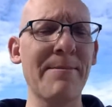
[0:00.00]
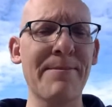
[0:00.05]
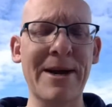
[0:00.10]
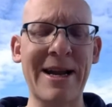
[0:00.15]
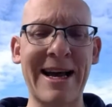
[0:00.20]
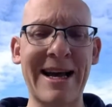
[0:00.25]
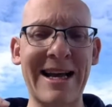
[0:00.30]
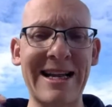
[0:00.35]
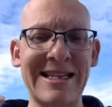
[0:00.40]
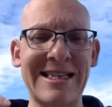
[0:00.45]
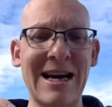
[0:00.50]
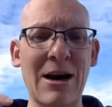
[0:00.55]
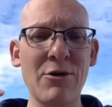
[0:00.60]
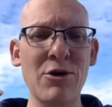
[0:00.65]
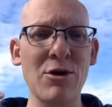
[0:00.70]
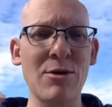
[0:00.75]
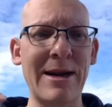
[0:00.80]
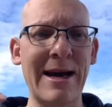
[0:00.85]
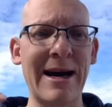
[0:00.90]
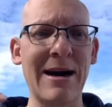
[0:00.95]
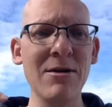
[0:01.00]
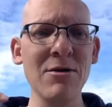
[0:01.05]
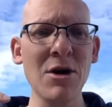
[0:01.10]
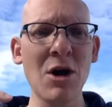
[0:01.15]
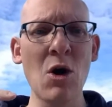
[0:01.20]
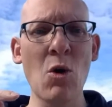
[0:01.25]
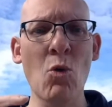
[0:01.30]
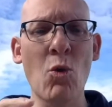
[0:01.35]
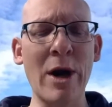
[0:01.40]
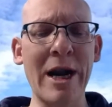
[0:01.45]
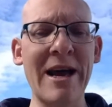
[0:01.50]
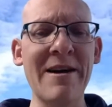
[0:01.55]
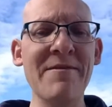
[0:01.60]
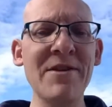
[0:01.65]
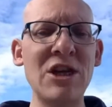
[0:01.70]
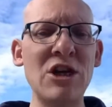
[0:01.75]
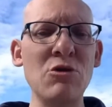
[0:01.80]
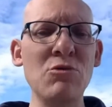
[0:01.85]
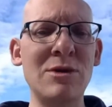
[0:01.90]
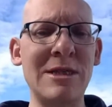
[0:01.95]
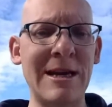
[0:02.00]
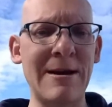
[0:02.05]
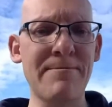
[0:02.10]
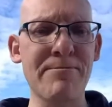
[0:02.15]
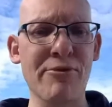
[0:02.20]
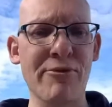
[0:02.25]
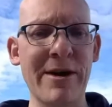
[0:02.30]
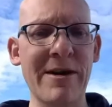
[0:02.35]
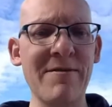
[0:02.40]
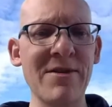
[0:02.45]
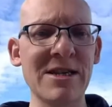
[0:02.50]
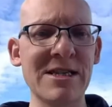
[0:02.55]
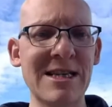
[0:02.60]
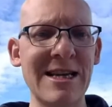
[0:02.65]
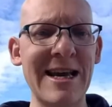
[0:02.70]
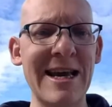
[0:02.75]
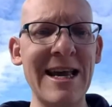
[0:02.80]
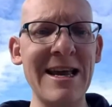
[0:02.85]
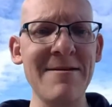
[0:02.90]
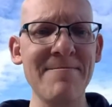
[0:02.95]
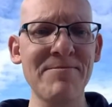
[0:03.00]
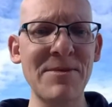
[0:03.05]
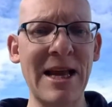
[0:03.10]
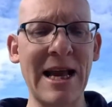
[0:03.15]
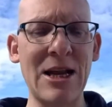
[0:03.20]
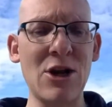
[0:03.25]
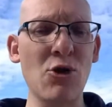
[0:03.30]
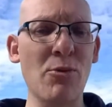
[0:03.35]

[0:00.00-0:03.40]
But I can tell you now, whatever you did previously in your